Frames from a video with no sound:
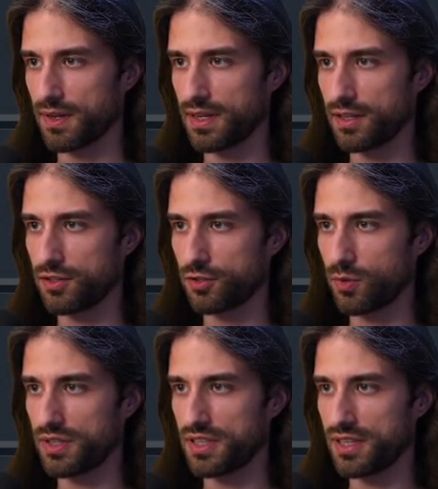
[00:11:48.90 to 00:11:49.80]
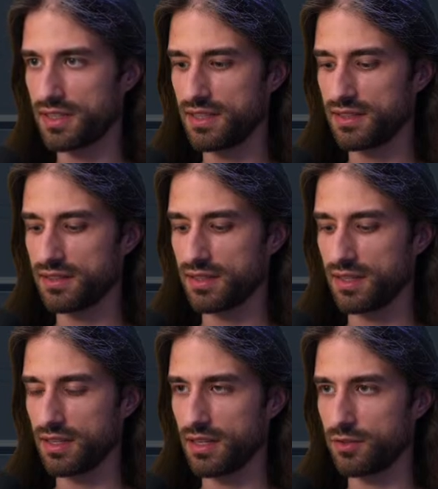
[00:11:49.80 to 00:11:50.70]
I can just write it like this.
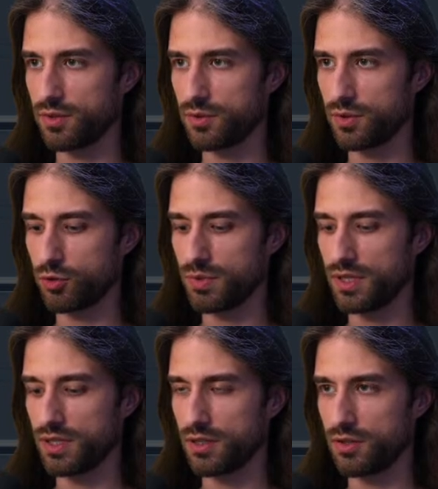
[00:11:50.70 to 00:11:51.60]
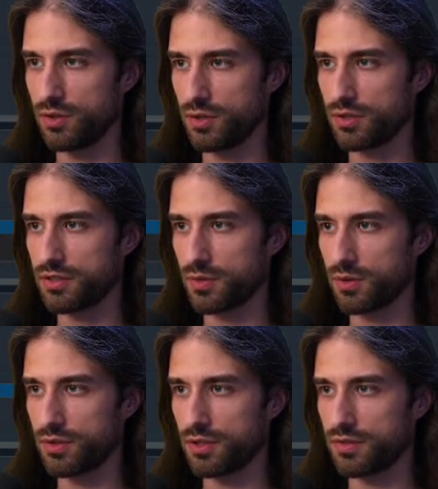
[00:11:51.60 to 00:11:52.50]
And so it's going to be
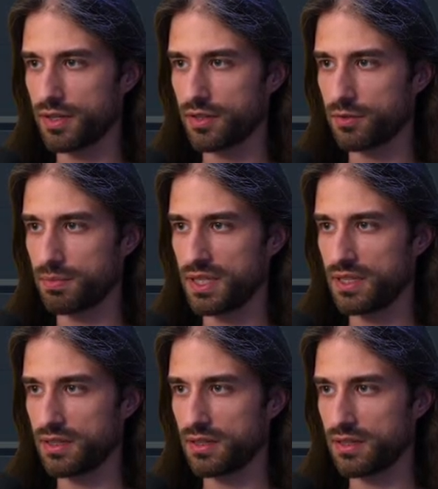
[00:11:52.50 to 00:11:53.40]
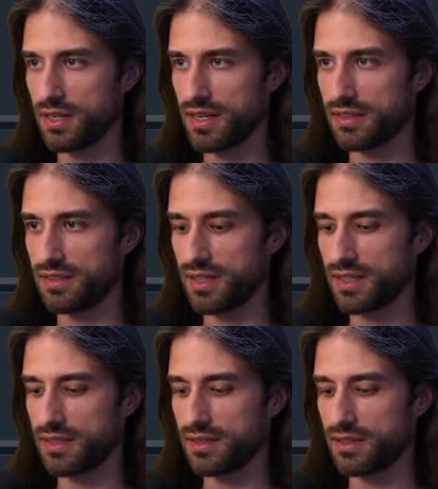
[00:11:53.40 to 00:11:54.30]
$0.firespeed less
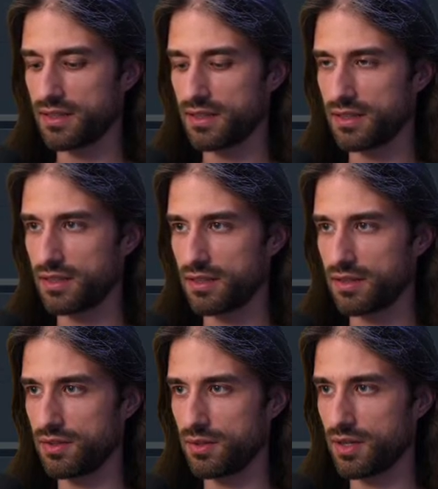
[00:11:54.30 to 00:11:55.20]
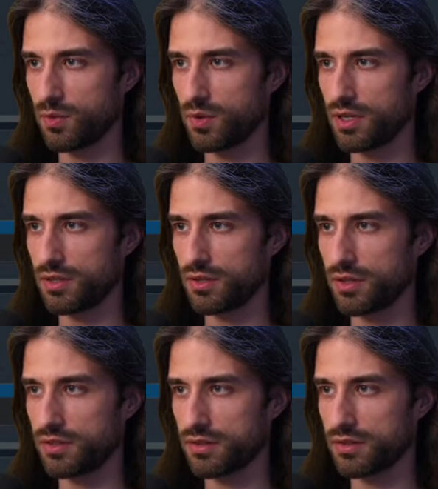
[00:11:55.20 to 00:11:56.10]
than
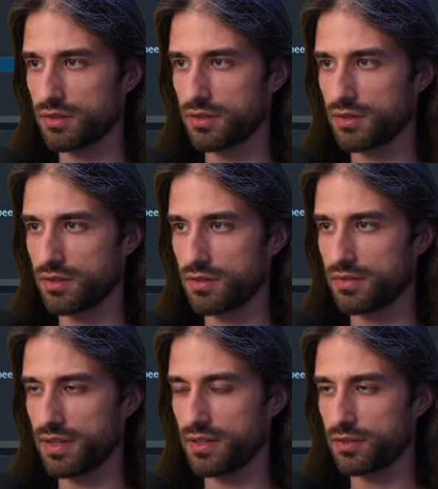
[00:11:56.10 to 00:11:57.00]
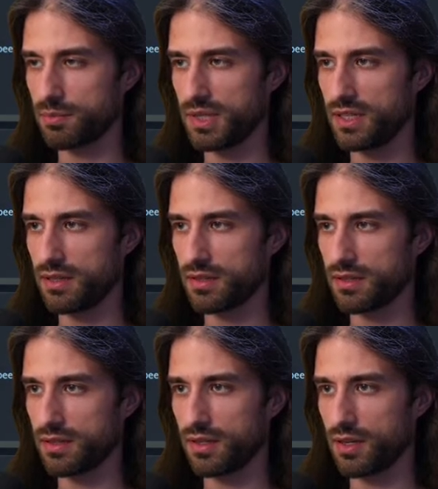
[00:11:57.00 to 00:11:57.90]
$1.firespeed.
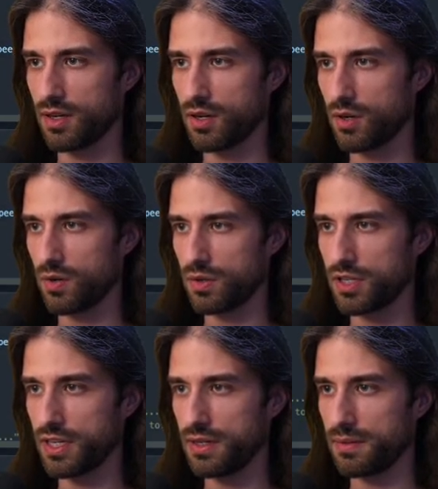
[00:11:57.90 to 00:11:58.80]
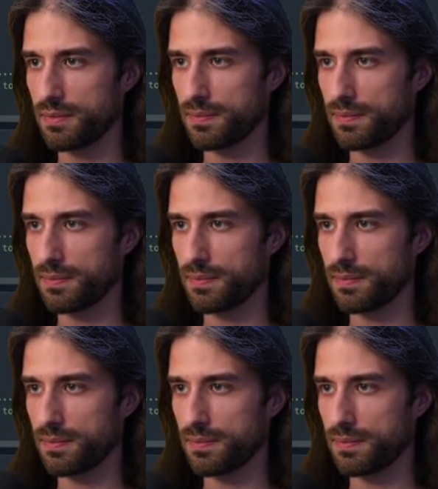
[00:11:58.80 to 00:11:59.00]
Okay.